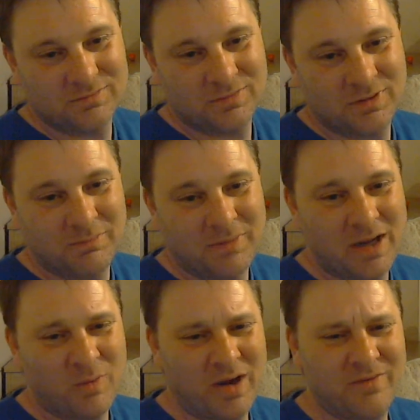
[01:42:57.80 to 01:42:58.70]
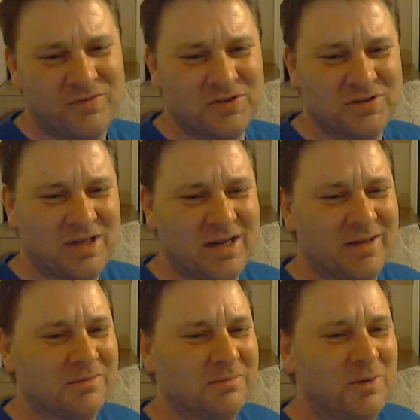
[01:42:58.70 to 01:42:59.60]
Well, my wife, she's
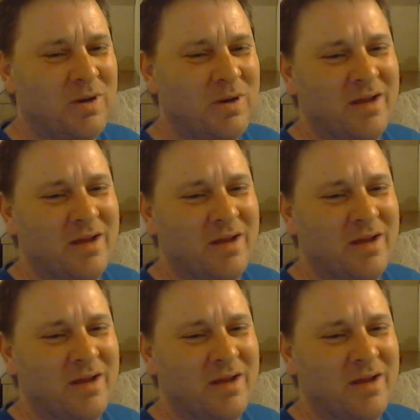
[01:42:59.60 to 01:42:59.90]
like my